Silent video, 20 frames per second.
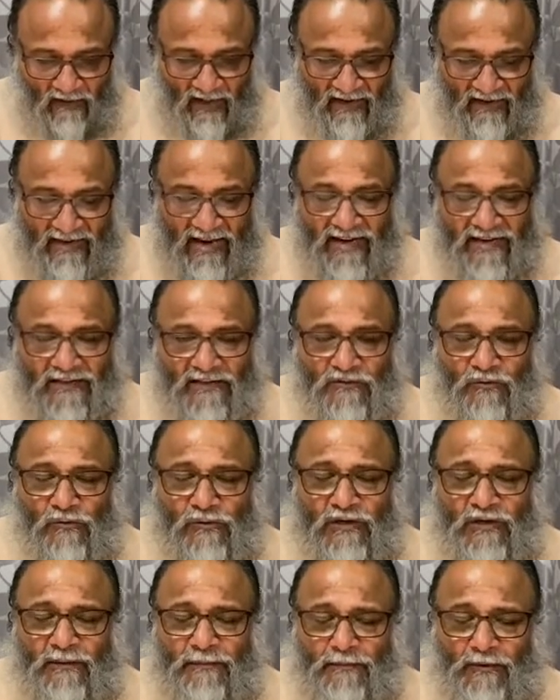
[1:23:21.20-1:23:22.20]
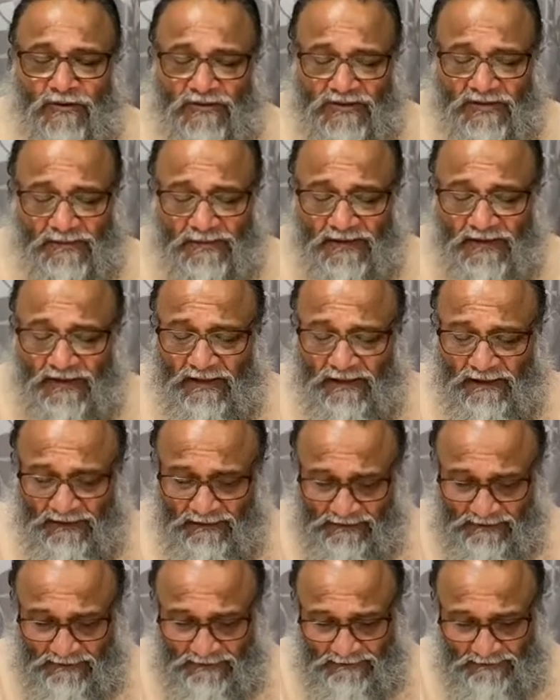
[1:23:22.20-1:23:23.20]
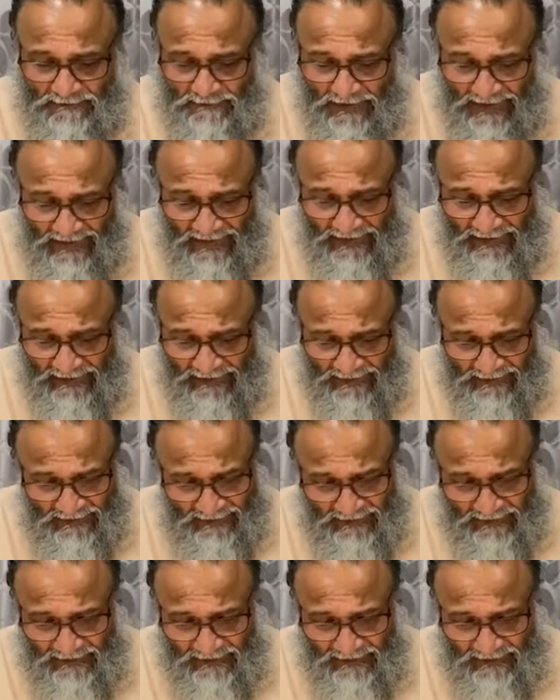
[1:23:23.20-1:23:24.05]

And that is only possible by